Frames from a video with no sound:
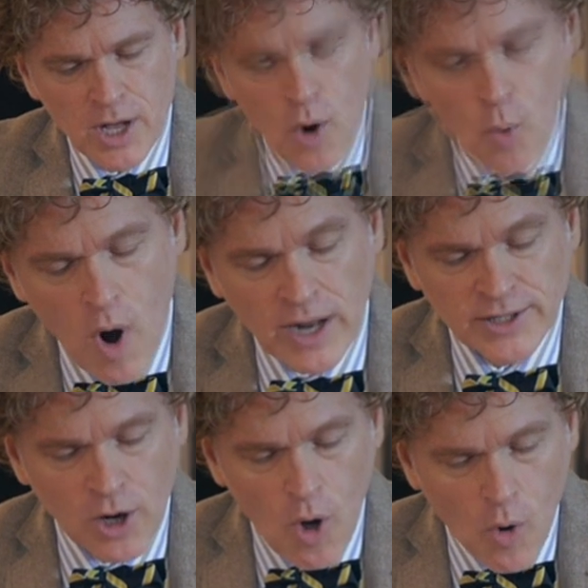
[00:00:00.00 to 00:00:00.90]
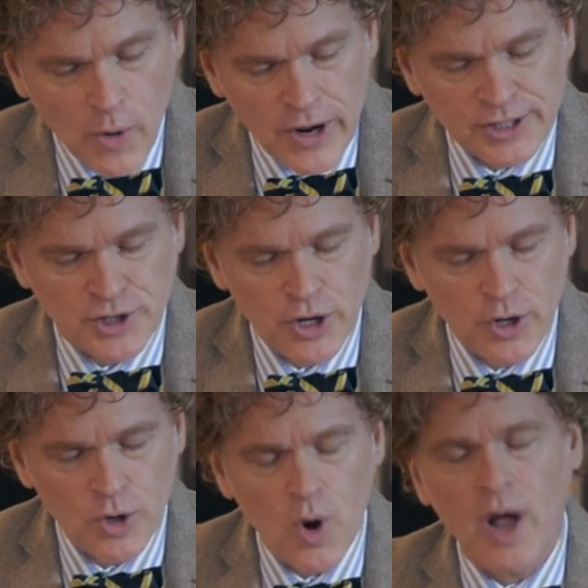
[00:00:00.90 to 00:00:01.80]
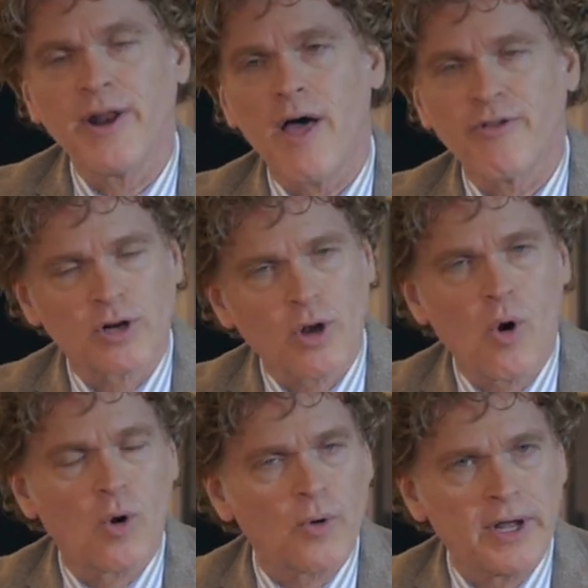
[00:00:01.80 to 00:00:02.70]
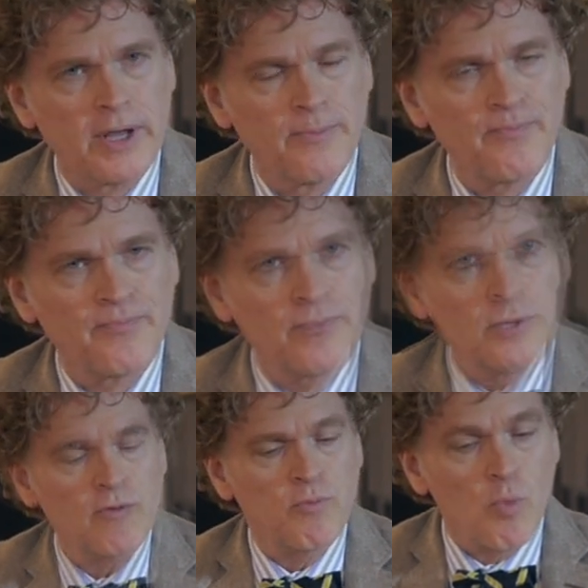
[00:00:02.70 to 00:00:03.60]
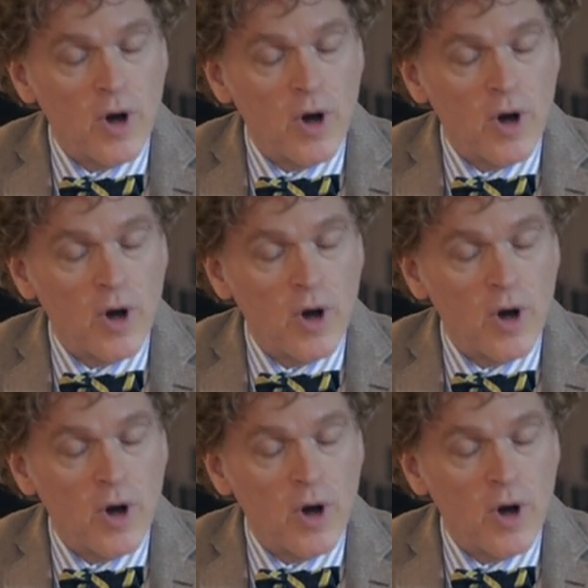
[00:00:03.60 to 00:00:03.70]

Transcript: one glory to another glory. Mm-hmm. So from